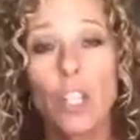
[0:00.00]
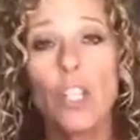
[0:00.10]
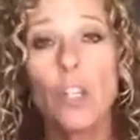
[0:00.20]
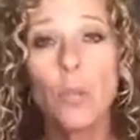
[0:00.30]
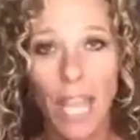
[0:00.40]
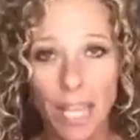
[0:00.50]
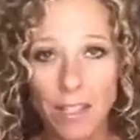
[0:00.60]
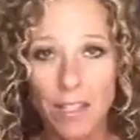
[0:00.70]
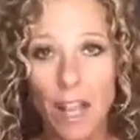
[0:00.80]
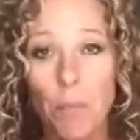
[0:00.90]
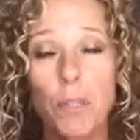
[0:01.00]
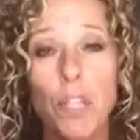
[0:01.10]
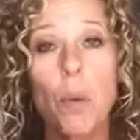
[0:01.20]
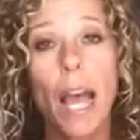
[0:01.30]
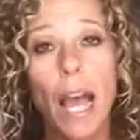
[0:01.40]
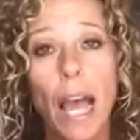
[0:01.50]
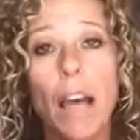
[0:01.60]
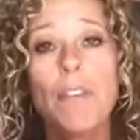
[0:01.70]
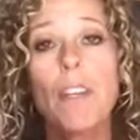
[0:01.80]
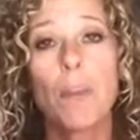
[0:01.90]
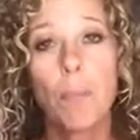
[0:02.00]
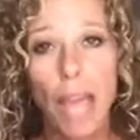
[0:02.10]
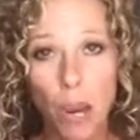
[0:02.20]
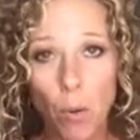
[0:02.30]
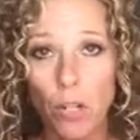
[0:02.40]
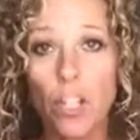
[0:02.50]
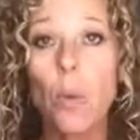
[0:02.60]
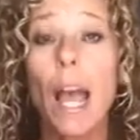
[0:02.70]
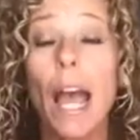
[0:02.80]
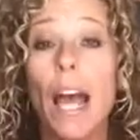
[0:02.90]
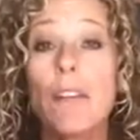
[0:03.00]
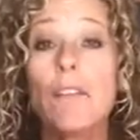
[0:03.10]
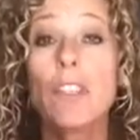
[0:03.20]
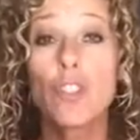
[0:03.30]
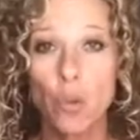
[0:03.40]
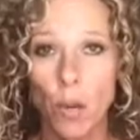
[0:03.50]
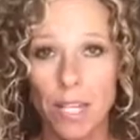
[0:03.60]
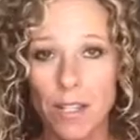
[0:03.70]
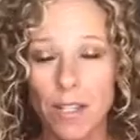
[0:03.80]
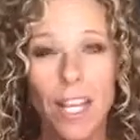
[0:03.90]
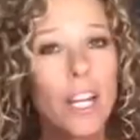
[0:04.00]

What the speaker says: You can stop. You have the power. You have the choice.